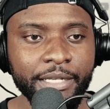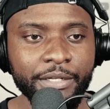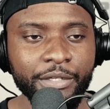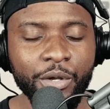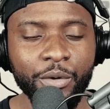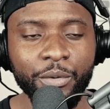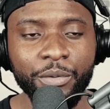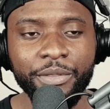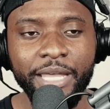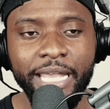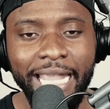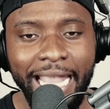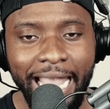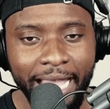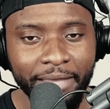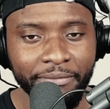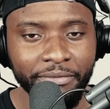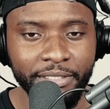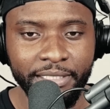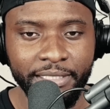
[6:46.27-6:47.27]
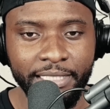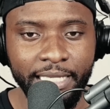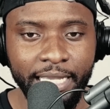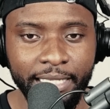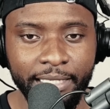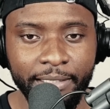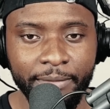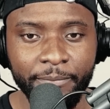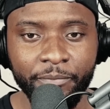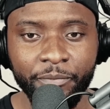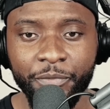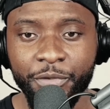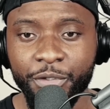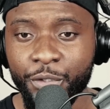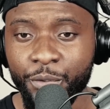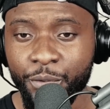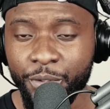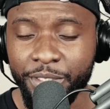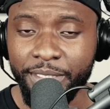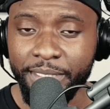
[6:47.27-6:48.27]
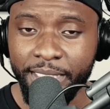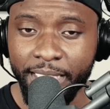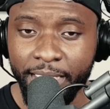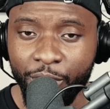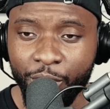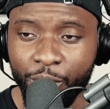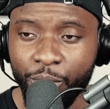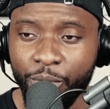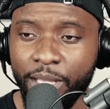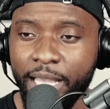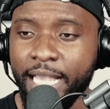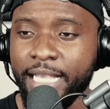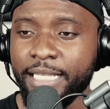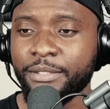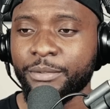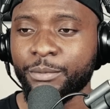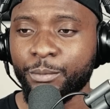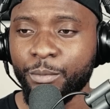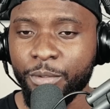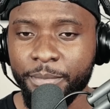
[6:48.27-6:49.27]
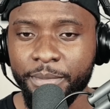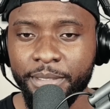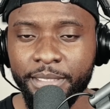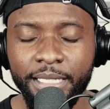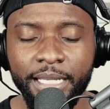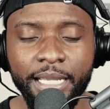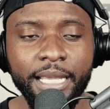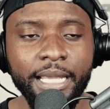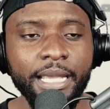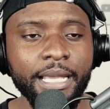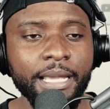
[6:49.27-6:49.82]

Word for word: No, they have the say. You are single as a woman